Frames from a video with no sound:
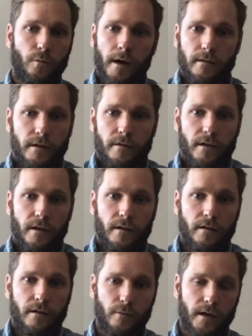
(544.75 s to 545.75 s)
way uglier
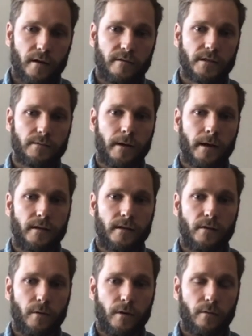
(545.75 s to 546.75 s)
than we could have
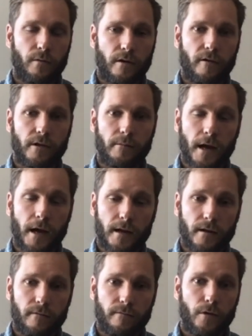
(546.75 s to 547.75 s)
expected and we would have only
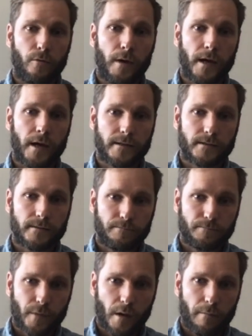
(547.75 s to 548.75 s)
made it a few weeks
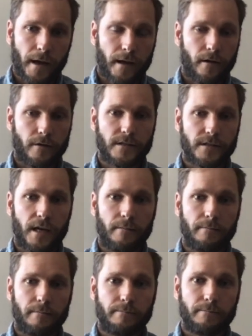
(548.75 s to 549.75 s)
paying our
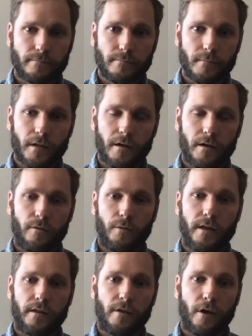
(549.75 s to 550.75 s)
team
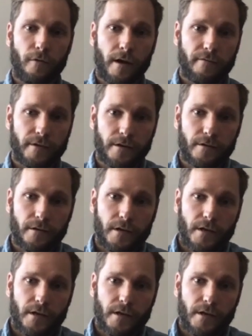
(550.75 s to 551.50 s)
with no revenue.